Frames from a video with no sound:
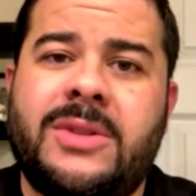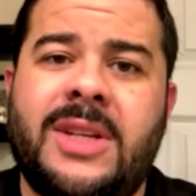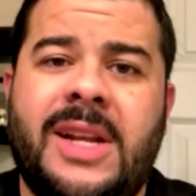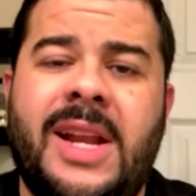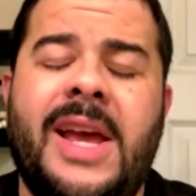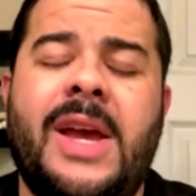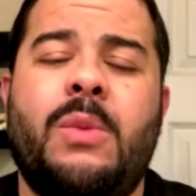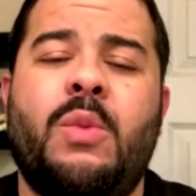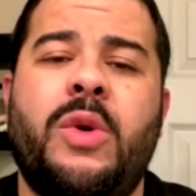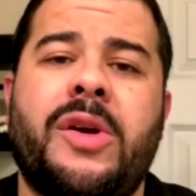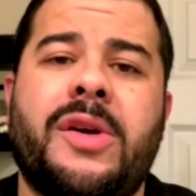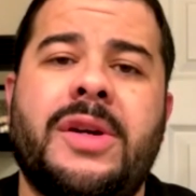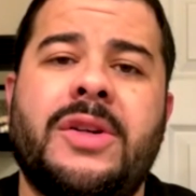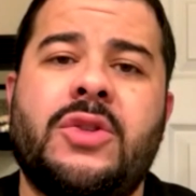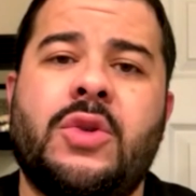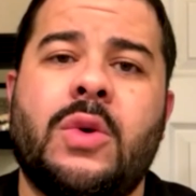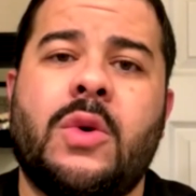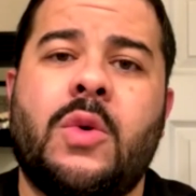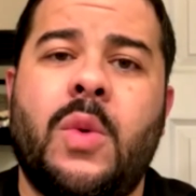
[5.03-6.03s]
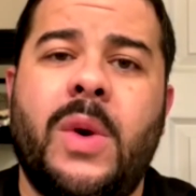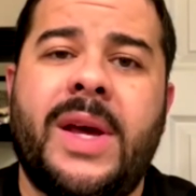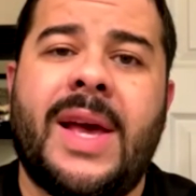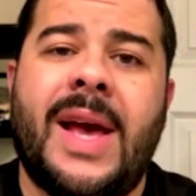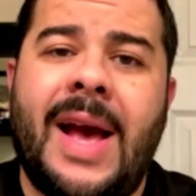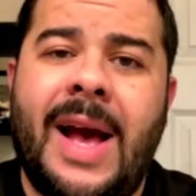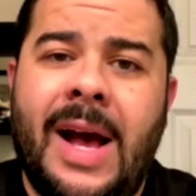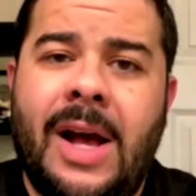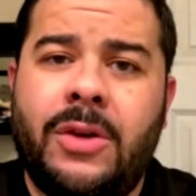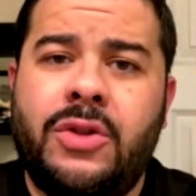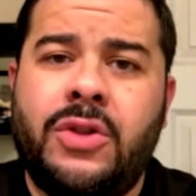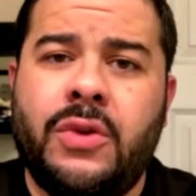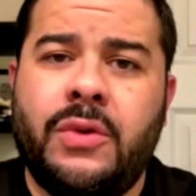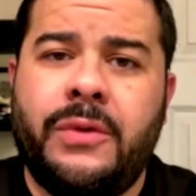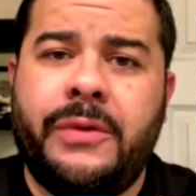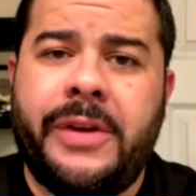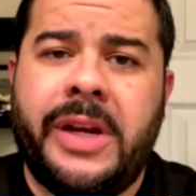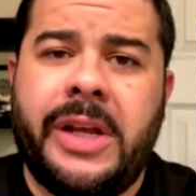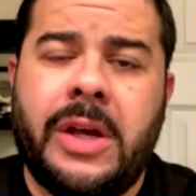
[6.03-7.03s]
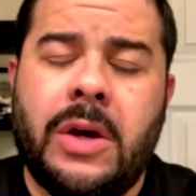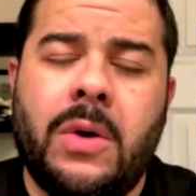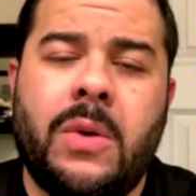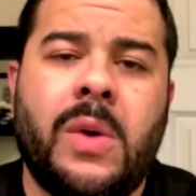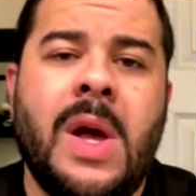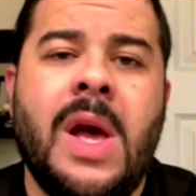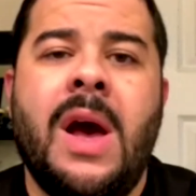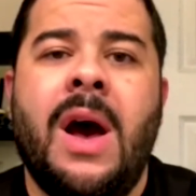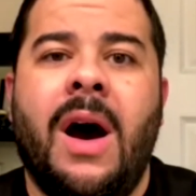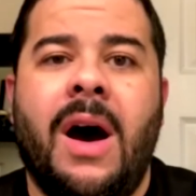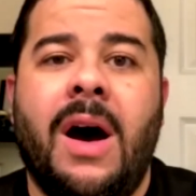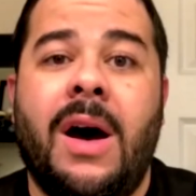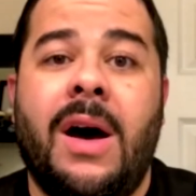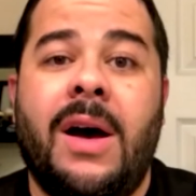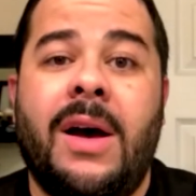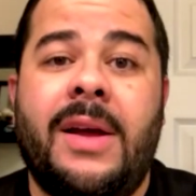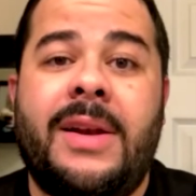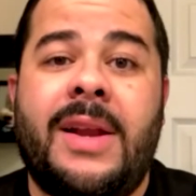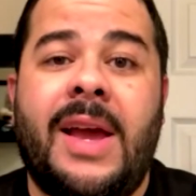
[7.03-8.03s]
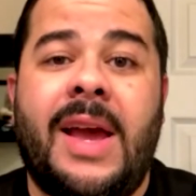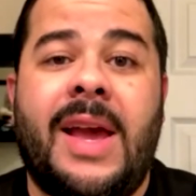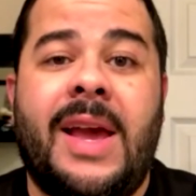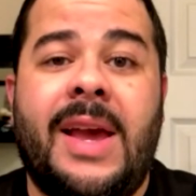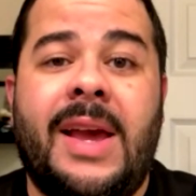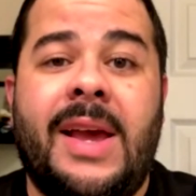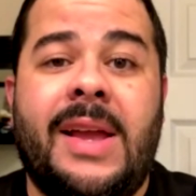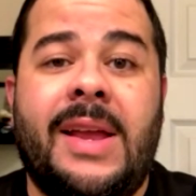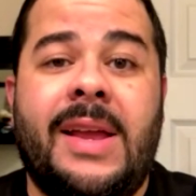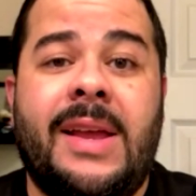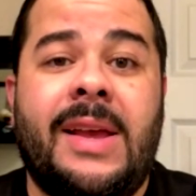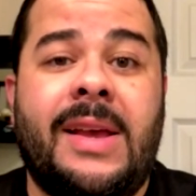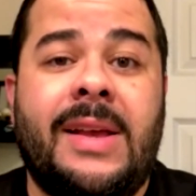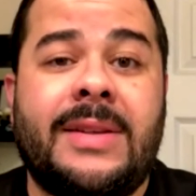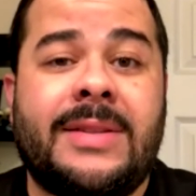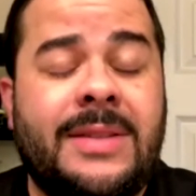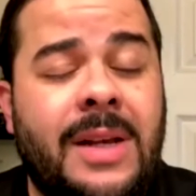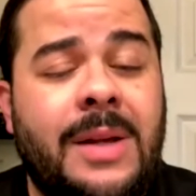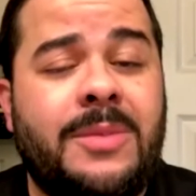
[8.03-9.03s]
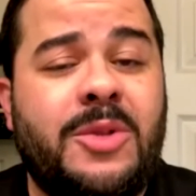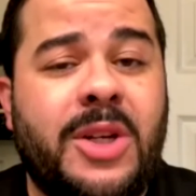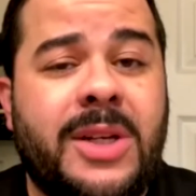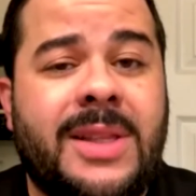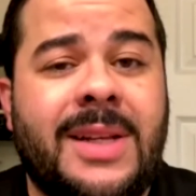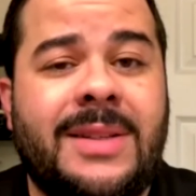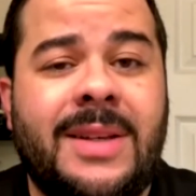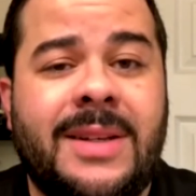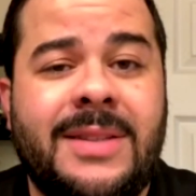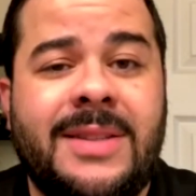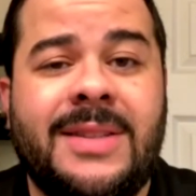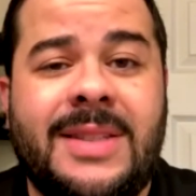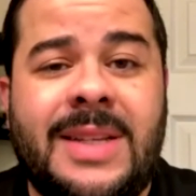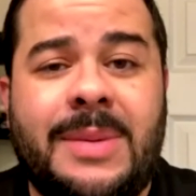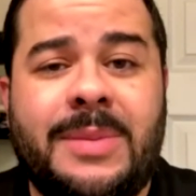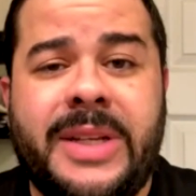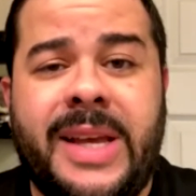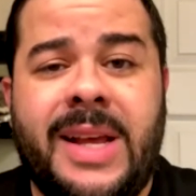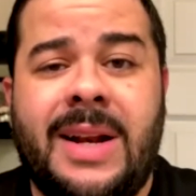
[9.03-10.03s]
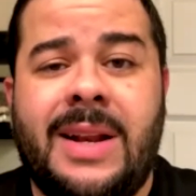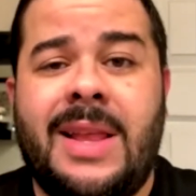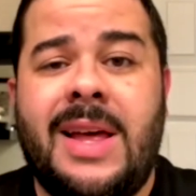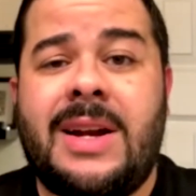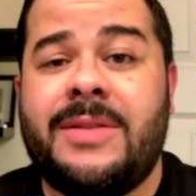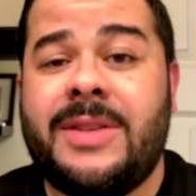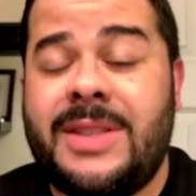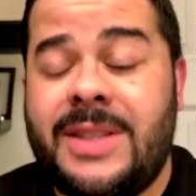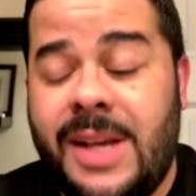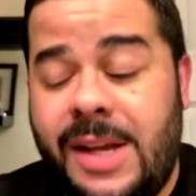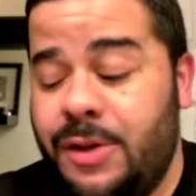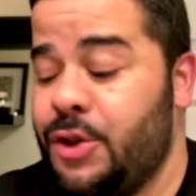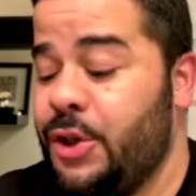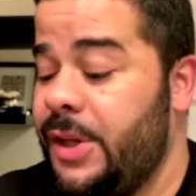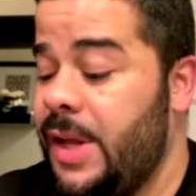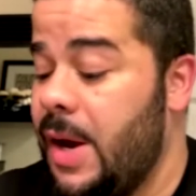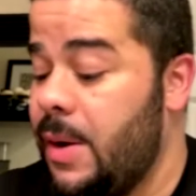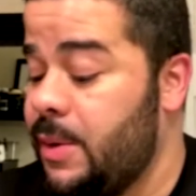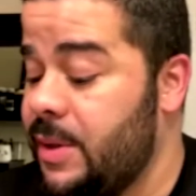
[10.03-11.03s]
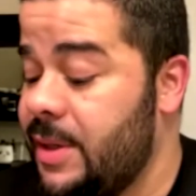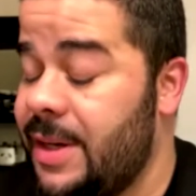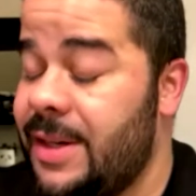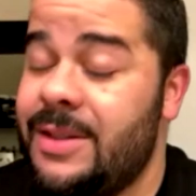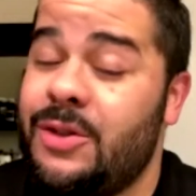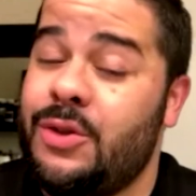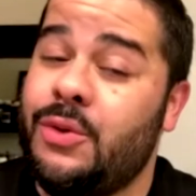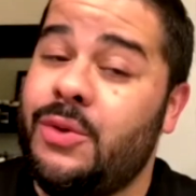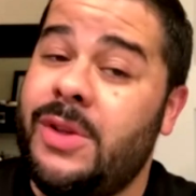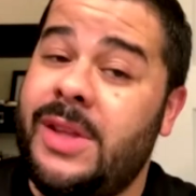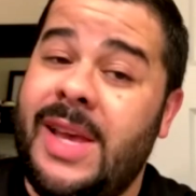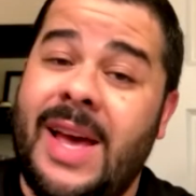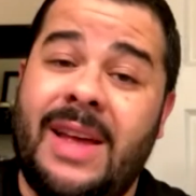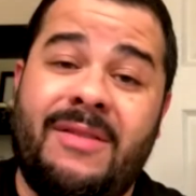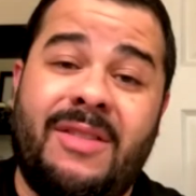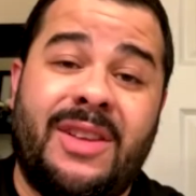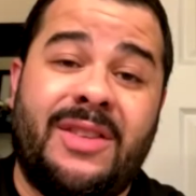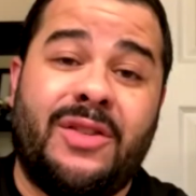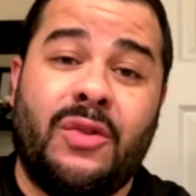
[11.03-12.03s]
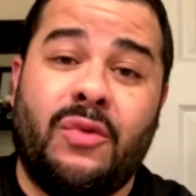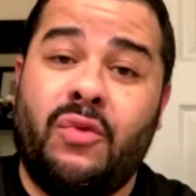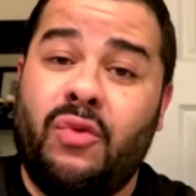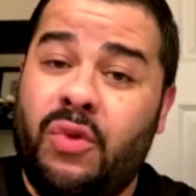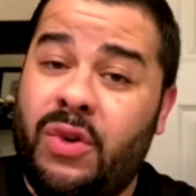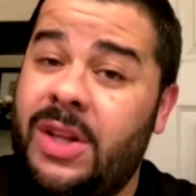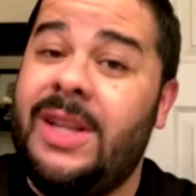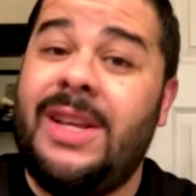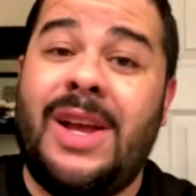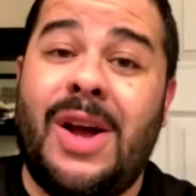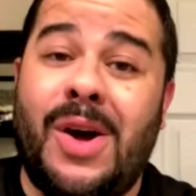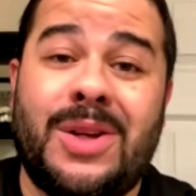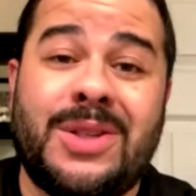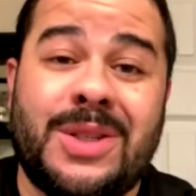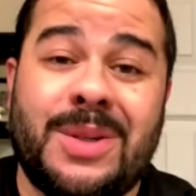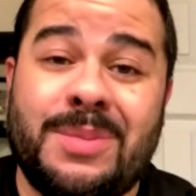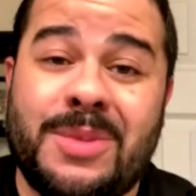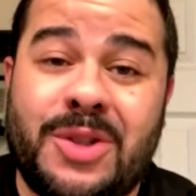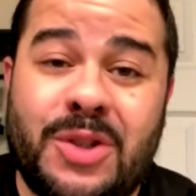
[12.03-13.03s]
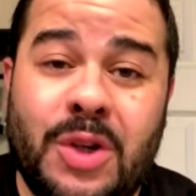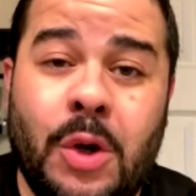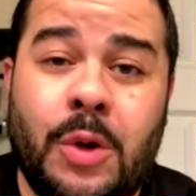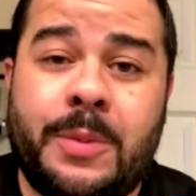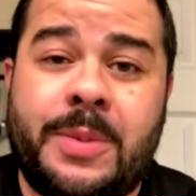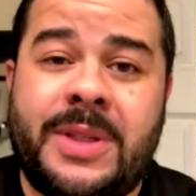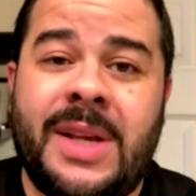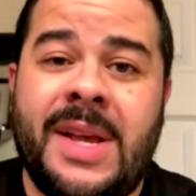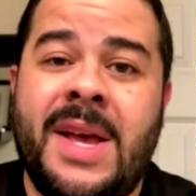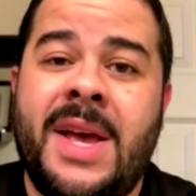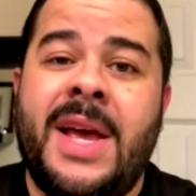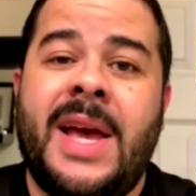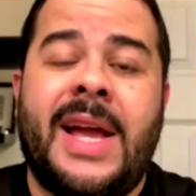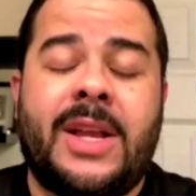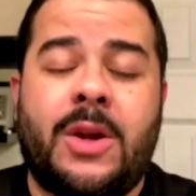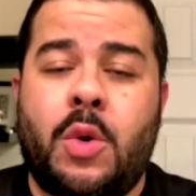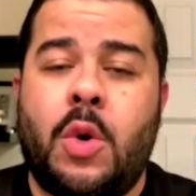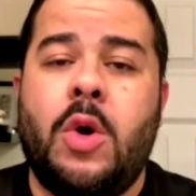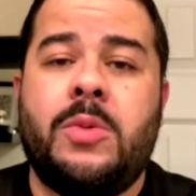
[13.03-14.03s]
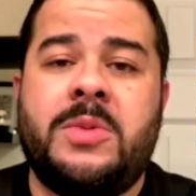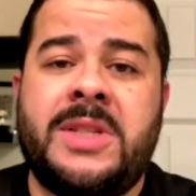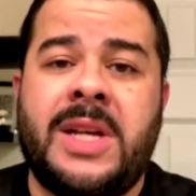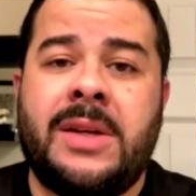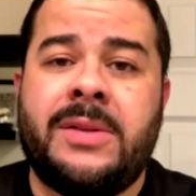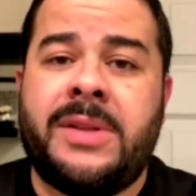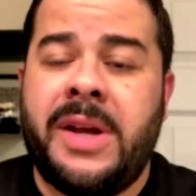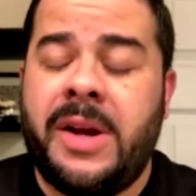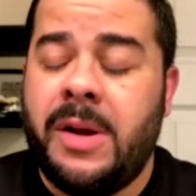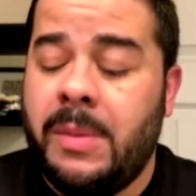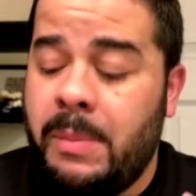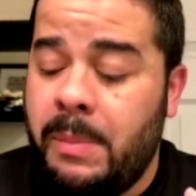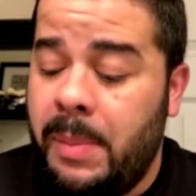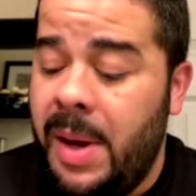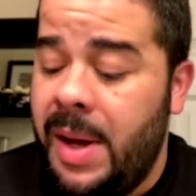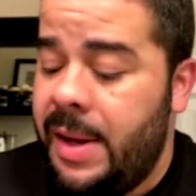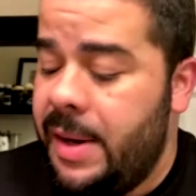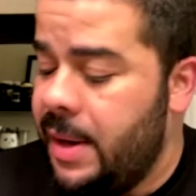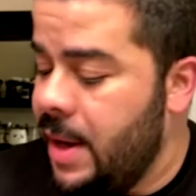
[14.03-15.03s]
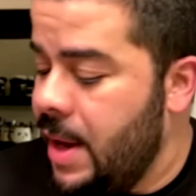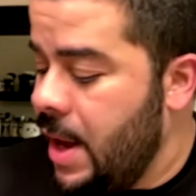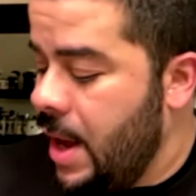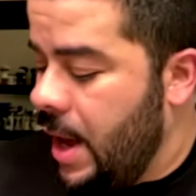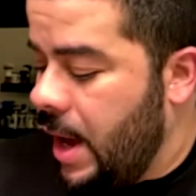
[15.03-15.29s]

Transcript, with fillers: Today we're going to do a quick how-to video on a subject that doesn't seem to get a lot of attention nowadays due to the advent of really awesome soaps and soaps out there, but